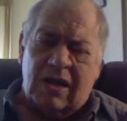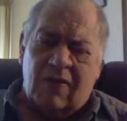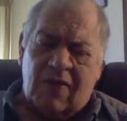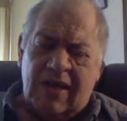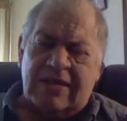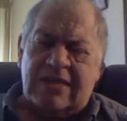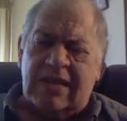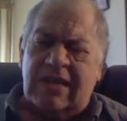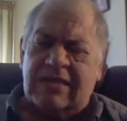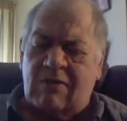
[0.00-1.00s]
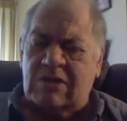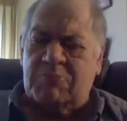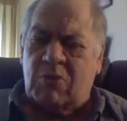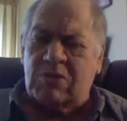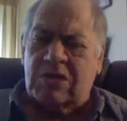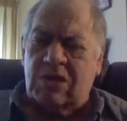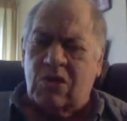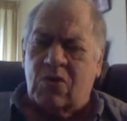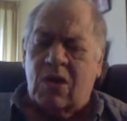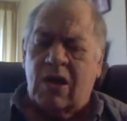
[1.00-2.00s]
These things I was supposed to
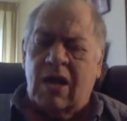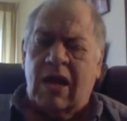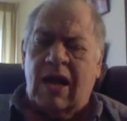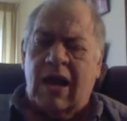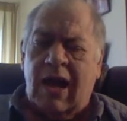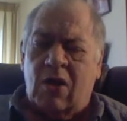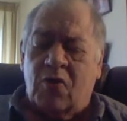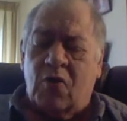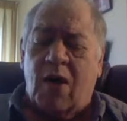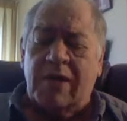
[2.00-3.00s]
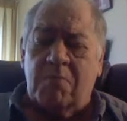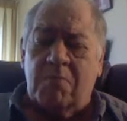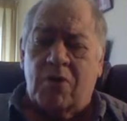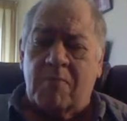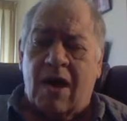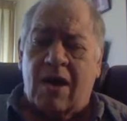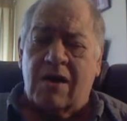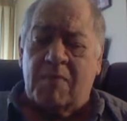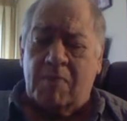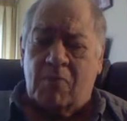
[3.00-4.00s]
do, and although I didn't put them down
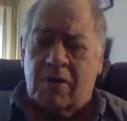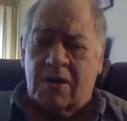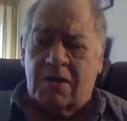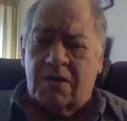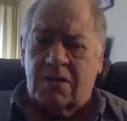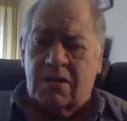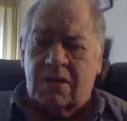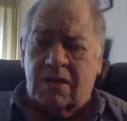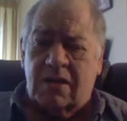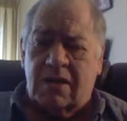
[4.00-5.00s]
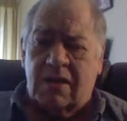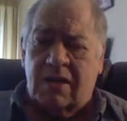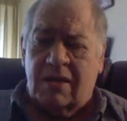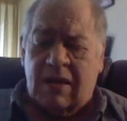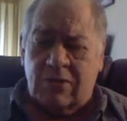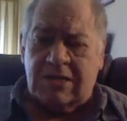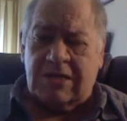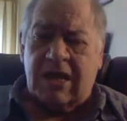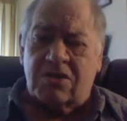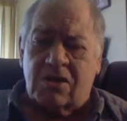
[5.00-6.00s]
in my book, they were
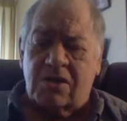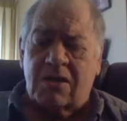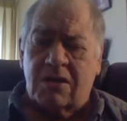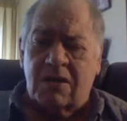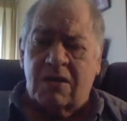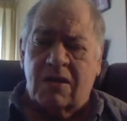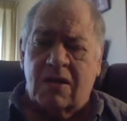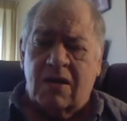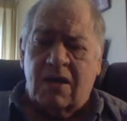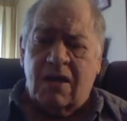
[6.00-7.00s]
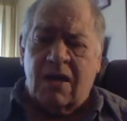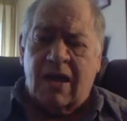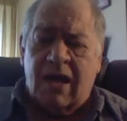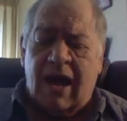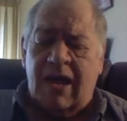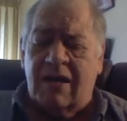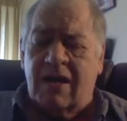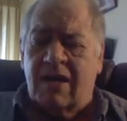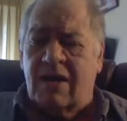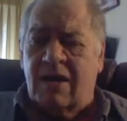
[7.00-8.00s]
scheduled, and I had
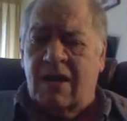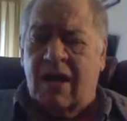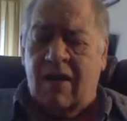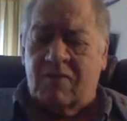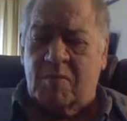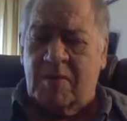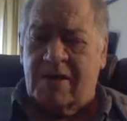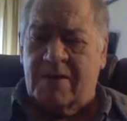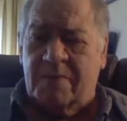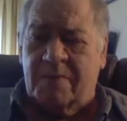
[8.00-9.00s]
to have them done.